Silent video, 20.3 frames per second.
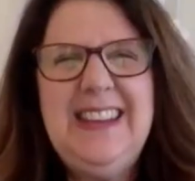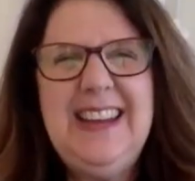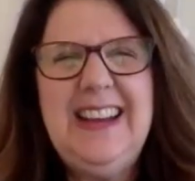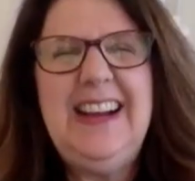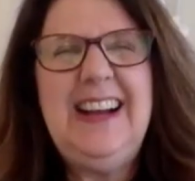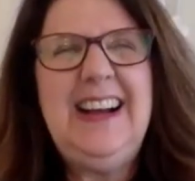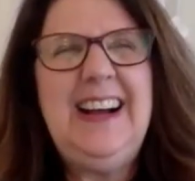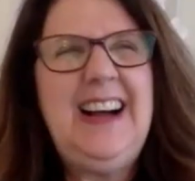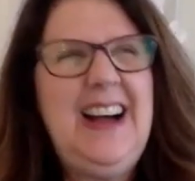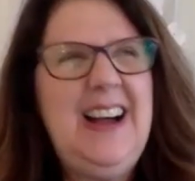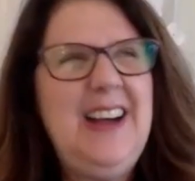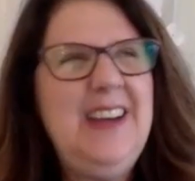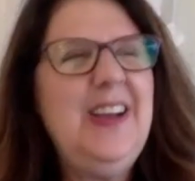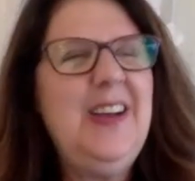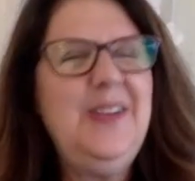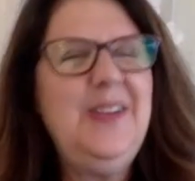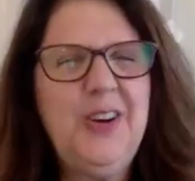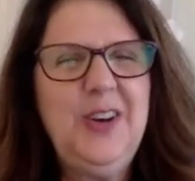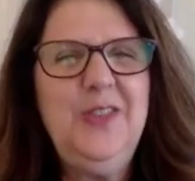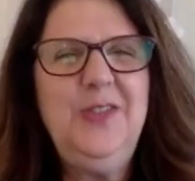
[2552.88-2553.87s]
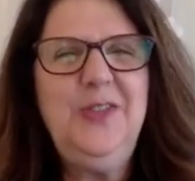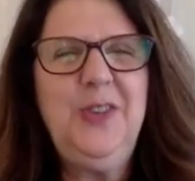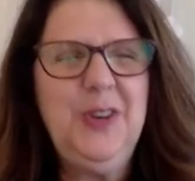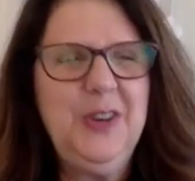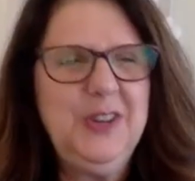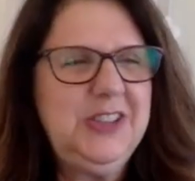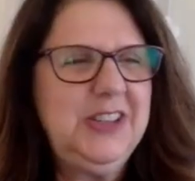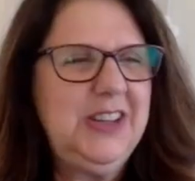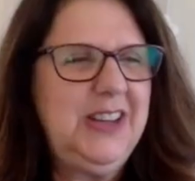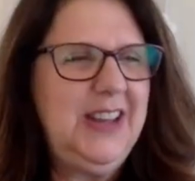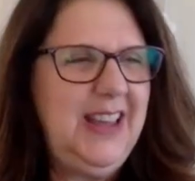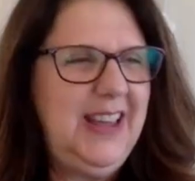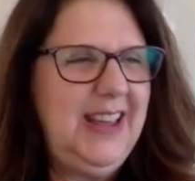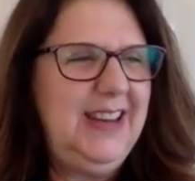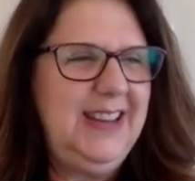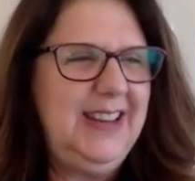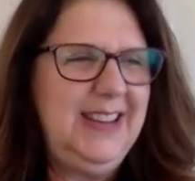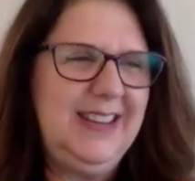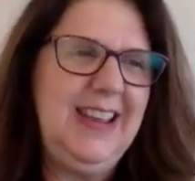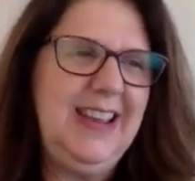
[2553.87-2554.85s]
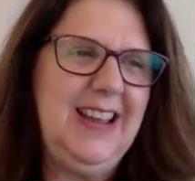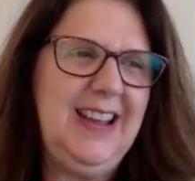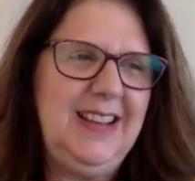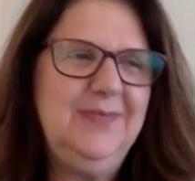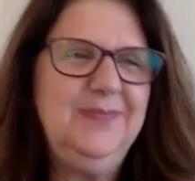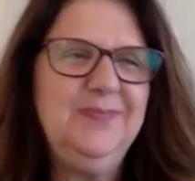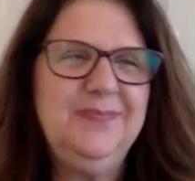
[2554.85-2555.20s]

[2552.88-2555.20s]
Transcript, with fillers: yeah, I, am they give you the gentle